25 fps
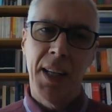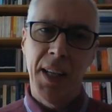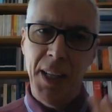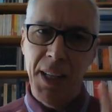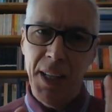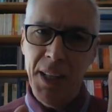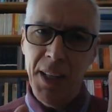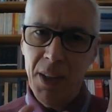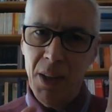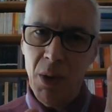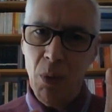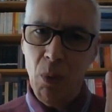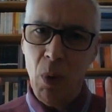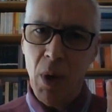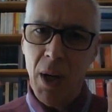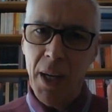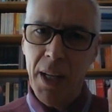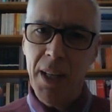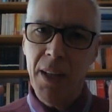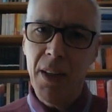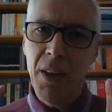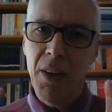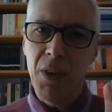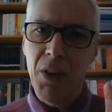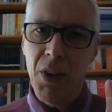In the
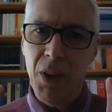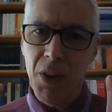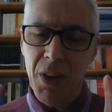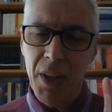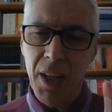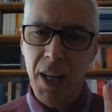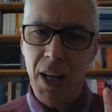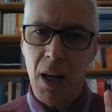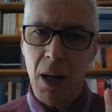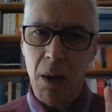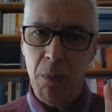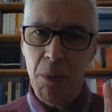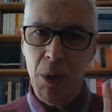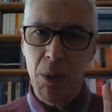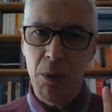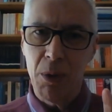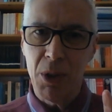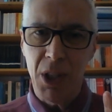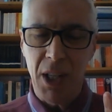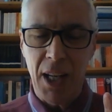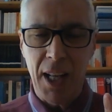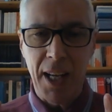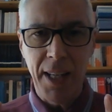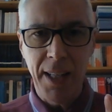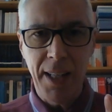way that the army
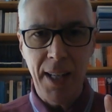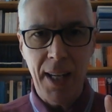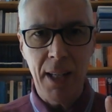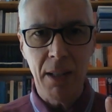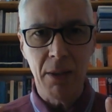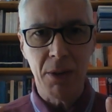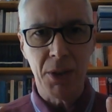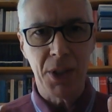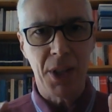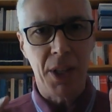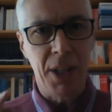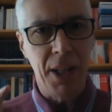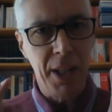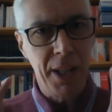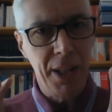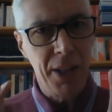was laid out